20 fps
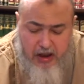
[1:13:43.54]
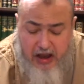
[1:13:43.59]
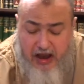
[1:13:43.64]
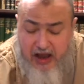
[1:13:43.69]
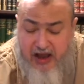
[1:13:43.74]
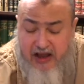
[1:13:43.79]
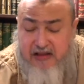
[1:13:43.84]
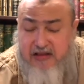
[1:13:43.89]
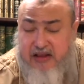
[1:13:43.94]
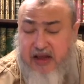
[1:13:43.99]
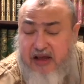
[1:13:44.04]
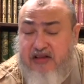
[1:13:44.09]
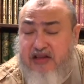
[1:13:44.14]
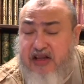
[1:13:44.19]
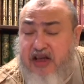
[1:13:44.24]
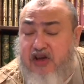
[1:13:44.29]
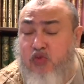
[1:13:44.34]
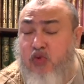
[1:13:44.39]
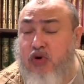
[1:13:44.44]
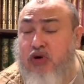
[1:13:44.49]
And that
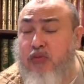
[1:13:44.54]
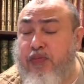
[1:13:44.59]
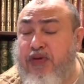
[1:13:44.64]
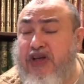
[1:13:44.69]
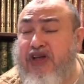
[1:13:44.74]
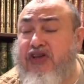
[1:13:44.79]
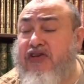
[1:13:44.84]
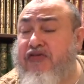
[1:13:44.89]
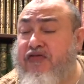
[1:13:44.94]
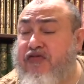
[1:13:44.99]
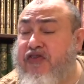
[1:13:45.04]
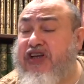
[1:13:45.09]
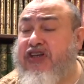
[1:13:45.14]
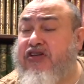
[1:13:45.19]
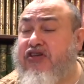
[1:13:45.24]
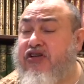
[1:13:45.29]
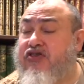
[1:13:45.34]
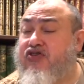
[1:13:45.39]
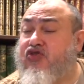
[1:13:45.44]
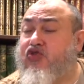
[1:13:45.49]
they will be
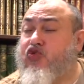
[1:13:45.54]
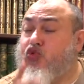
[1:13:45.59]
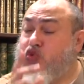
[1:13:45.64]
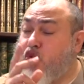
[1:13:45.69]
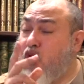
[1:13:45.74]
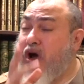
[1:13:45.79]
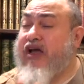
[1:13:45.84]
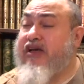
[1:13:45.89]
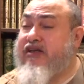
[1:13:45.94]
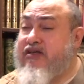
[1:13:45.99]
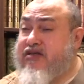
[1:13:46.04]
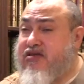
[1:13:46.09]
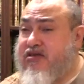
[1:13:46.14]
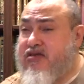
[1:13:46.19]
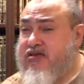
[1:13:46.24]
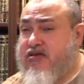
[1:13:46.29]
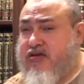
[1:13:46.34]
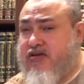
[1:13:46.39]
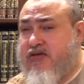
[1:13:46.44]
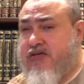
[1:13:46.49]
defeated
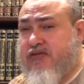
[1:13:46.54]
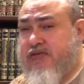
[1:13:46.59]
twice.